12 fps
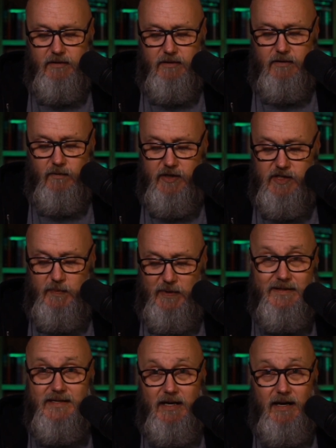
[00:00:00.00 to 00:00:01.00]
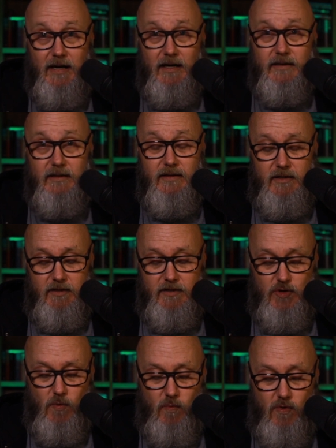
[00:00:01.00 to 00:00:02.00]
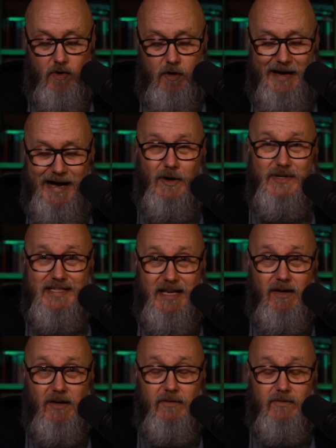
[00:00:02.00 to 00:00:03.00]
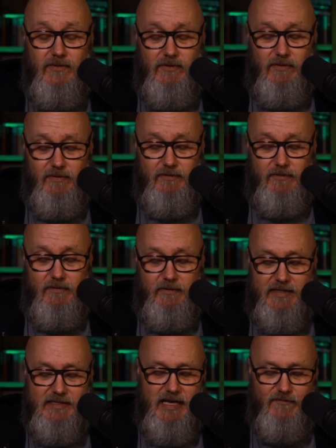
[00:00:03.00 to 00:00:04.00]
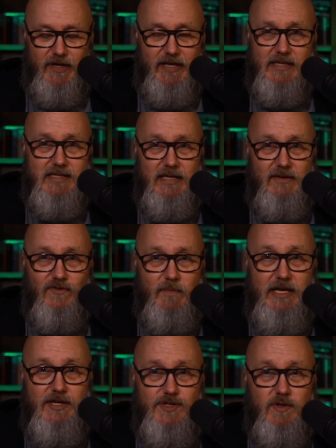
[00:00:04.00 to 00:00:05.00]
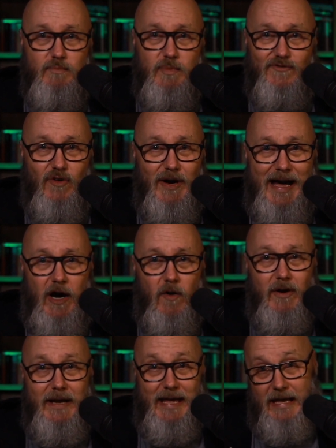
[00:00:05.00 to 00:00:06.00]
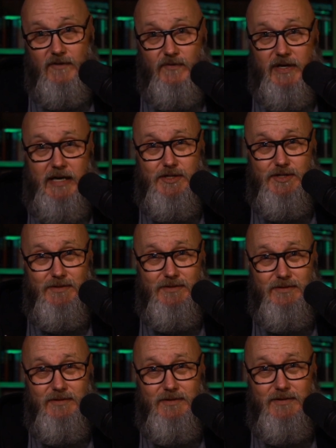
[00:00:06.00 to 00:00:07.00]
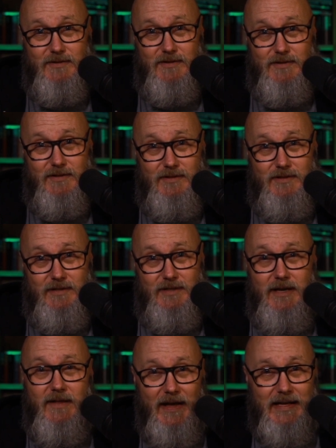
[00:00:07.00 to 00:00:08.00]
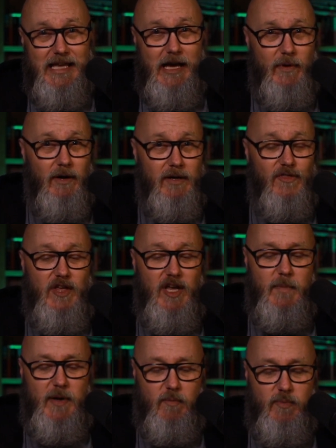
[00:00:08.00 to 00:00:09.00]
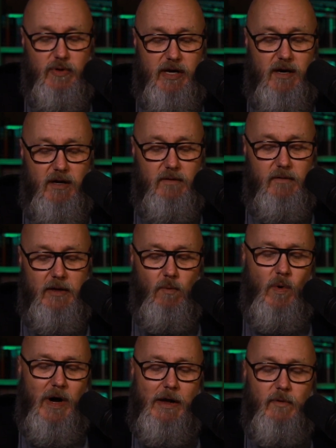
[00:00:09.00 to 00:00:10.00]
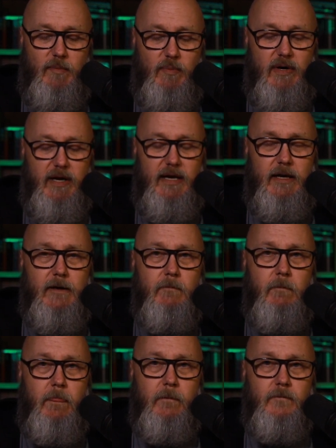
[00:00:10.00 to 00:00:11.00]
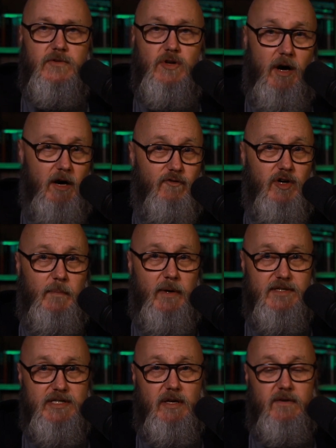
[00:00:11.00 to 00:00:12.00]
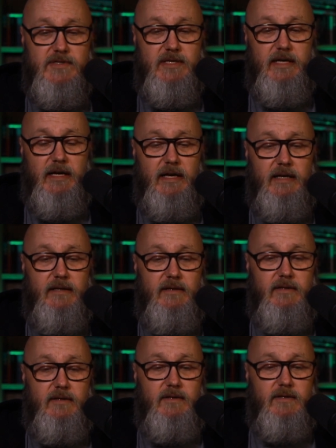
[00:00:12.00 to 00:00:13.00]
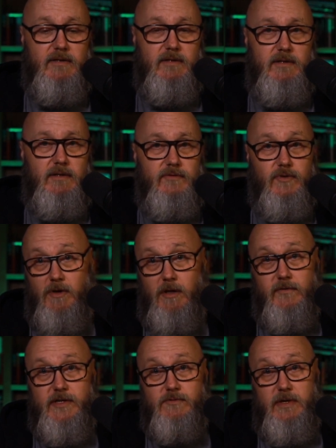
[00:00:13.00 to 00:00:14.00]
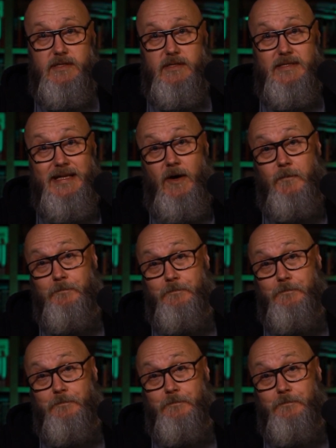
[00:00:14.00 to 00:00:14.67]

We speak to God to warm ourselves. It's not for His information, but for our edification. And that's how we ought to think about prayer and why we pray, to offer up ourselves to God for all of these reasons. Now,